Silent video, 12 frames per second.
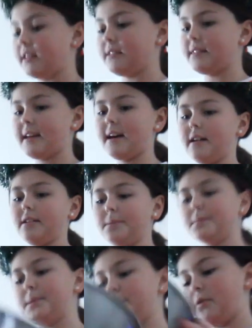Now
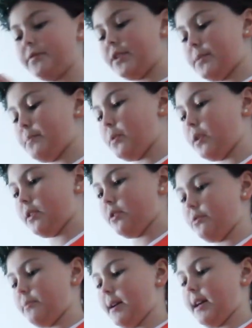let me move this bowl out
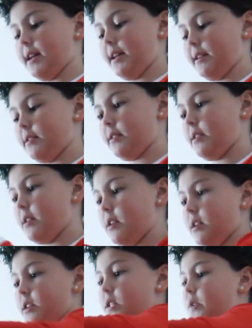of the way
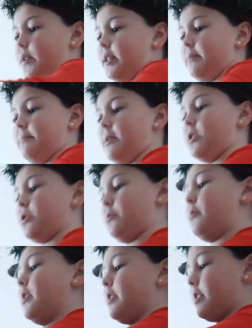so I can measure
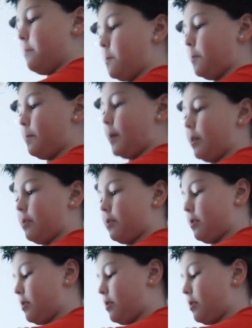1 cup of milk.